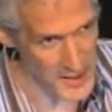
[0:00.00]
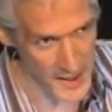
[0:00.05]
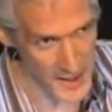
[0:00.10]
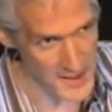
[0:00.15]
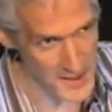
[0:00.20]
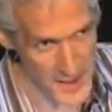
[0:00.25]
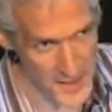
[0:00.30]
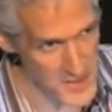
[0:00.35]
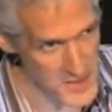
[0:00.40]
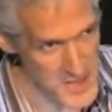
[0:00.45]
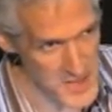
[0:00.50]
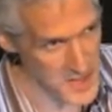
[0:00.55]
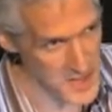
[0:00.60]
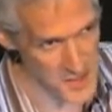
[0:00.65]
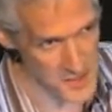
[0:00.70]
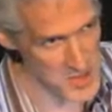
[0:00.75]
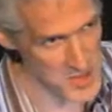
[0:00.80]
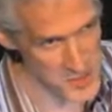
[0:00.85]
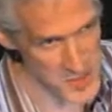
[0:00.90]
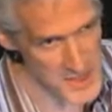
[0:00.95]
And then we set
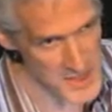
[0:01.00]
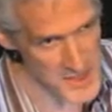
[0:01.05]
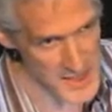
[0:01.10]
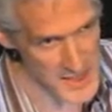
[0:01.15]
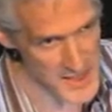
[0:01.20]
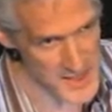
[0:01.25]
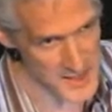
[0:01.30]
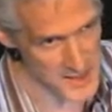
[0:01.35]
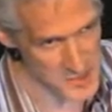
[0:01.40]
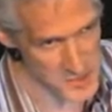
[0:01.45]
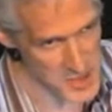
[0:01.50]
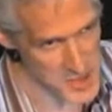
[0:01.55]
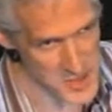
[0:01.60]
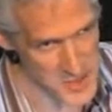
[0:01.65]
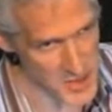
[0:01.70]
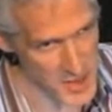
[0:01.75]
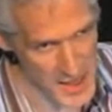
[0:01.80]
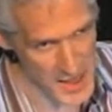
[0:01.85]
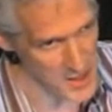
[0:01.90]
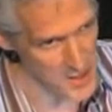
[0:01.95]
up speed dating,
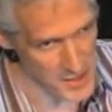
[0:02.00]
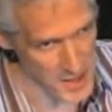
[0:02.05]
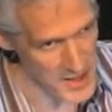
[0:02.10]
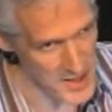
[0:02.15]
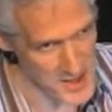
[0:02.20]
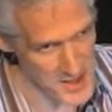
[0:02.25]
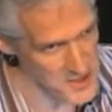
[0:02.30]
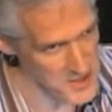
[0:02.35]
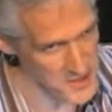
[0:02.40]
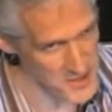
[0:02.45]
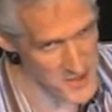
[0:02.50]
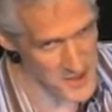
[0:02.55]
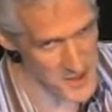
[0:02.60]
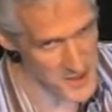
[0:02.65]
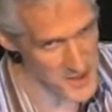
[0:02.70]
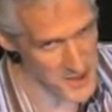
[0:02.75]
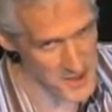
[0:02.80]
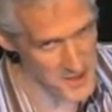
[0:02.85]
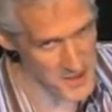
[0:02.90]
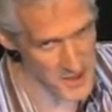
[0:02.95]
just like you might do if you're
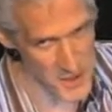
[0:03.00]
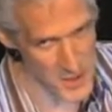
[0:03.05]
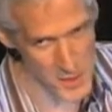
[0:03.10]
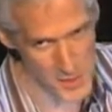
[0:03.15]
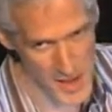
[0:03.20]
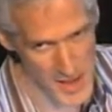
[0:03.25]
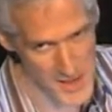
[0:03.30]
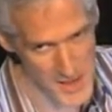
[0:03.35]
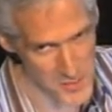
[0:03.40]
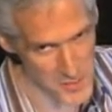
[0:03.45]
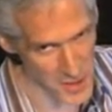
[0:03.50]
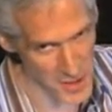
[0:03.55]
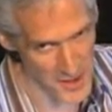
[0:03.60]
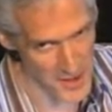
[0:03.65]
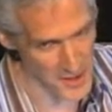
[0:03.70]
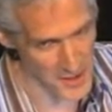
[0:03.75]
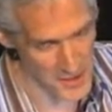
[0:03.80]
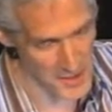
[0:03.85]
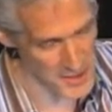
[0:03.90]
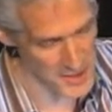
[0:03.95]
trying to find a romantic
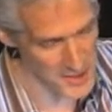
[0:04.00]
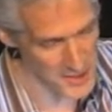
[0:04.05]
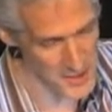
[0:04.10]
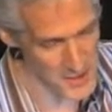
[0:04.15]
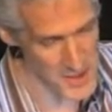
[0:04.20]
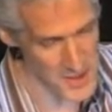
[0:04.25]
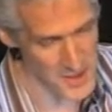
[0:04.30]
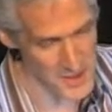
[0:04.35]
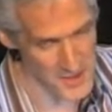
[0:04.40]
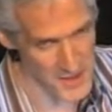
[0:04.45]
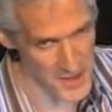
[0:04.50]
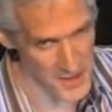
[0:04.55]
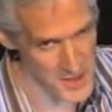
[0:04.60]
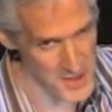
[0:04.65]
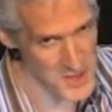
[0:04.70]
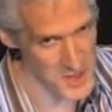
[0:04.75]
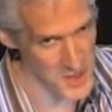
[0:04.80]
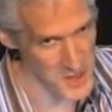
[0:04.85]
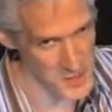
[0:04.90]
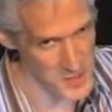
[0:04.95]
partner. We, here we're trying to find
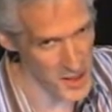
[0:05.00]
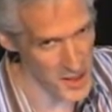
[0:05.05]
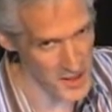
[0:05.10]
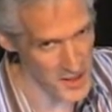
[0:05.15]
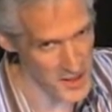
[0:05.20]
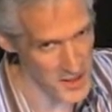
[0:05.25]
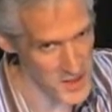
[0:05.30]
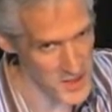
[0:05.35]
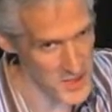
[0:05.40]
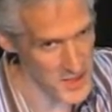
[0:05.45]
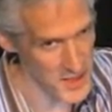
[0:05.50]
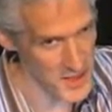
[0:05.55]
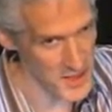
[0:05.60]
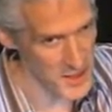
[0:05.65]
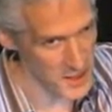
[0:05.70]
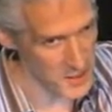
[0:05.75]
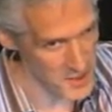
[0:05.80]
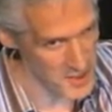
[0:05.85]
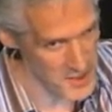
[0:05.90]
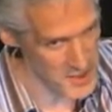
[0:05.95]
research partners.
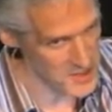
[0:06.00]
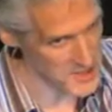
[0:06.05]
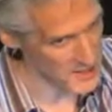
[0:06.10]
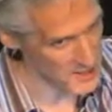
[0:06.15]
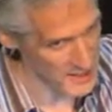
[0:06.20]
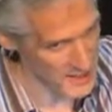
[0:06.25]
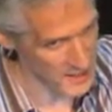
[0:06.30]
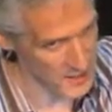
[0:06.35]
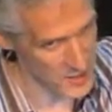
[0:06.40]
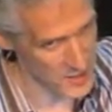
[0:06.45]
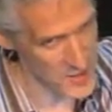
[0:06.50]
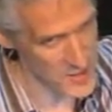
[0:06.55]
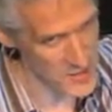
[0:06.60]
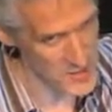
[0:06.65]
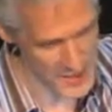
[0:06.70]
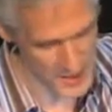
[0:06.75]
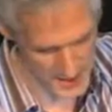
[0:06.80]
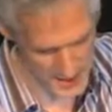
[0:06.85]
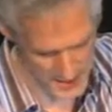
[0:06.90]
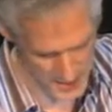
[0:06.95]
We just had like a three
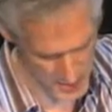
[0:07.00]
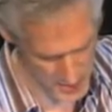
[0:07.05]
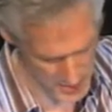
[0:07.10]
minute, I think